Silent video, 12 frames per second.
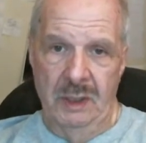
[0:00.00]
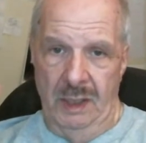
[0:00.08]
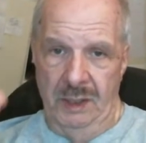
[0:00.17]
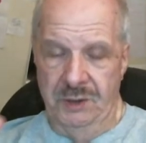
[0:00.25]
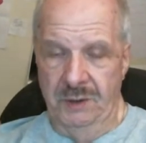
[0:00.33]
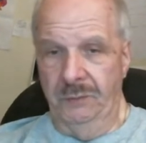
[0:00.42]

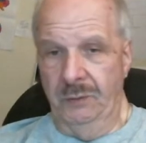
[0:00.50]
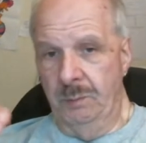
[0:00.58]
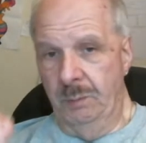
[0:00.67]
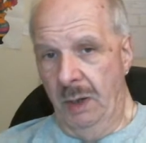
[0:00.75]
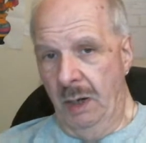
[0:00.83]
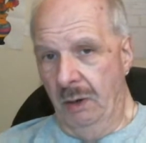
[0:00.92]
a
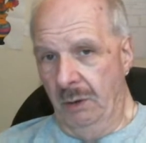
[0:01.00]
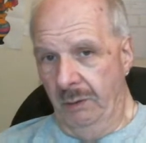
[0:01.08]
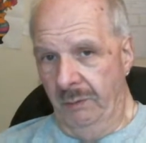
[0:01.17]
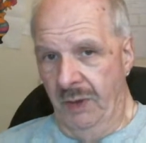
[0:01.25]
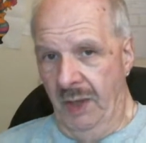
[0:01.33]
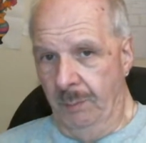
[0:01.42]
different part
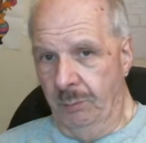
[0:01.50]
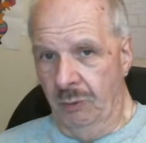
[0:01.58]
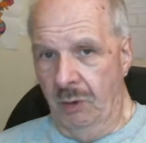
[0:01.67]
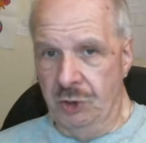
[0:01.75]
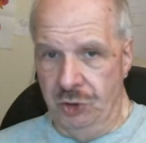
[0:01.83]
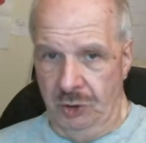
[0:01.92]
of that
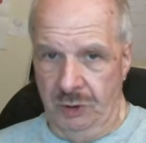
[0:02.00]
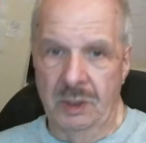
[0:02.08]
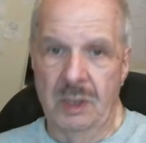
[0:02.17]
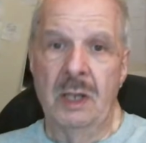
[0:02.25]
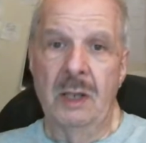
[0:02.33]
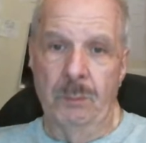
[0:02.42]
project
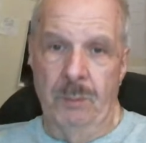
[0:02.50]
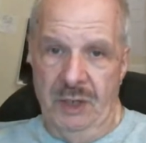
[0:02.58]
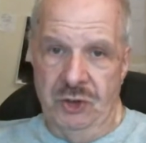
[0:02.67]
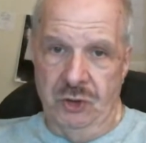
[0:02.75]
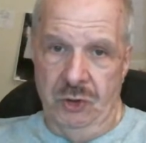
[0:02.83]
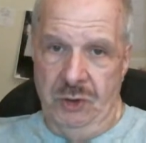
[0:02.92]

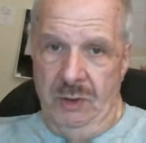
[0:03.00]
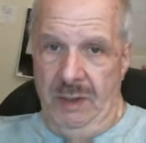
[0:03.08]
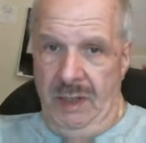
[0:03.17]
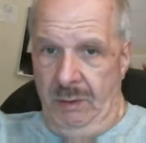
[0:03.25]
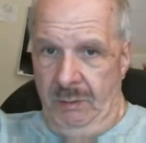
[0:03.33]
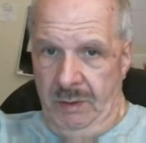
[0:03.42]
based on your
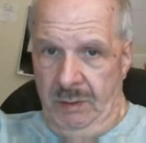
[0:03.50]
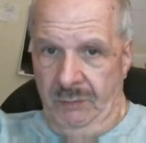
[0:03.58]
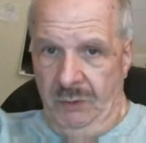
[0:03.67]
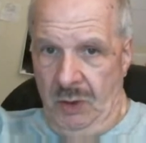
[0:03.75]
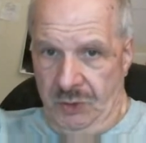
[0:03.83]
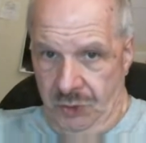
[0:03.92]
area
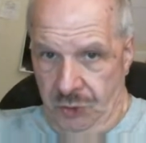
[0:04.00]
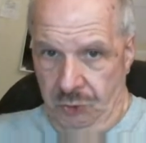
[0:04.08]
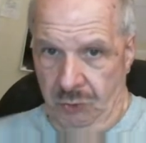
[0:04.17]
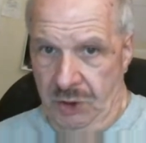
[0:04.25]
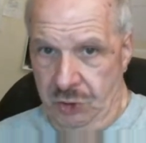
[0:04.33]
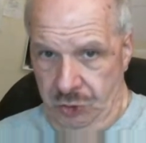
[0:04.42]
of
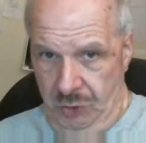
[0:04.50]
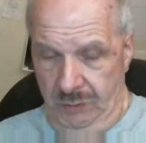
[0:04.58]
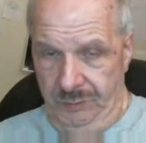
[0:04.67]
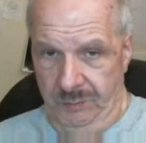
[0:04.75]
concentration.